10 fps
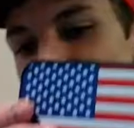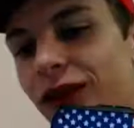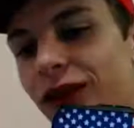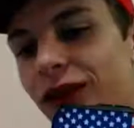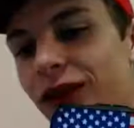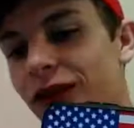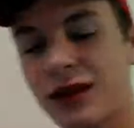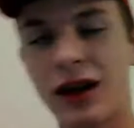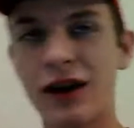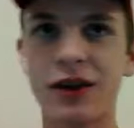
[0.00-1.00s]
kind of like
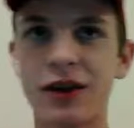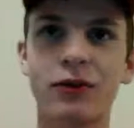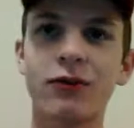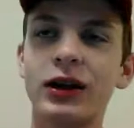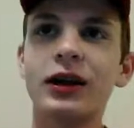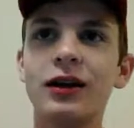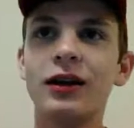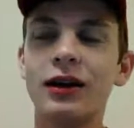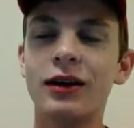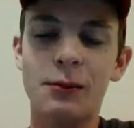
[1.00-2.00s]
this, and I thought it was funny.
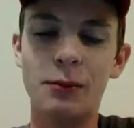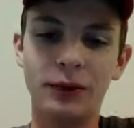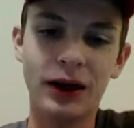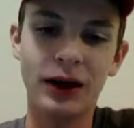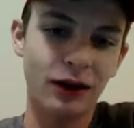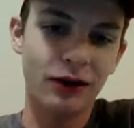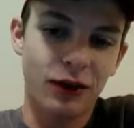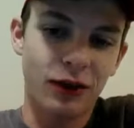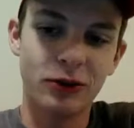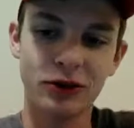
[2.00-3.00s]

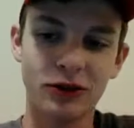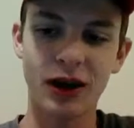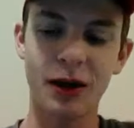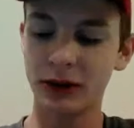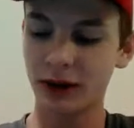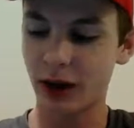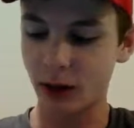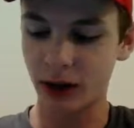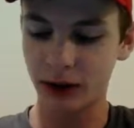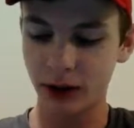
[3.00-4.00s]
And so I would just
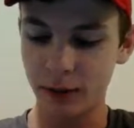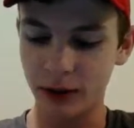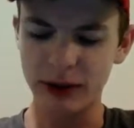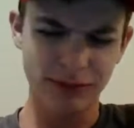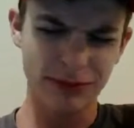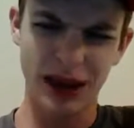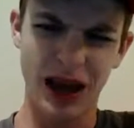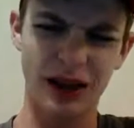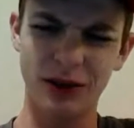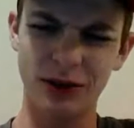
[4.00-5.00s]
copy it, ironically, but
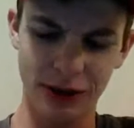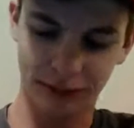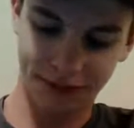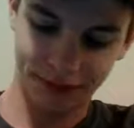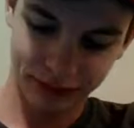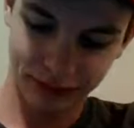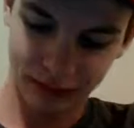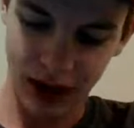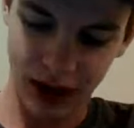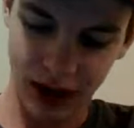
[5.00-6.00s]

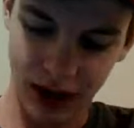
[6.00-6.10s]
I don't know.